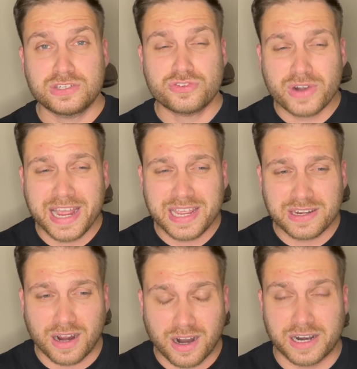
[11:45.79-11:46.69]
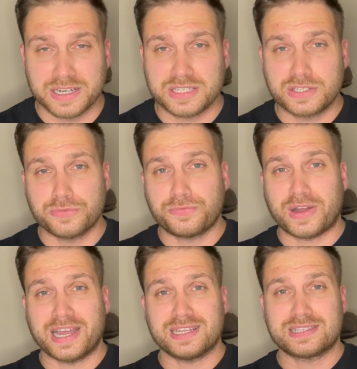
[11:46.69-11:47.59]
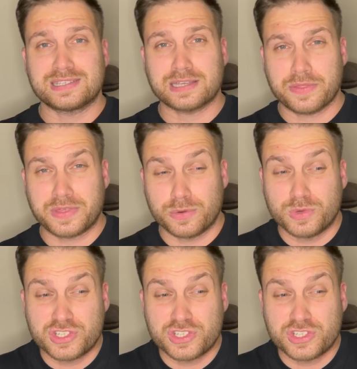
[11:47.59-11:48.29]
trying hard to find something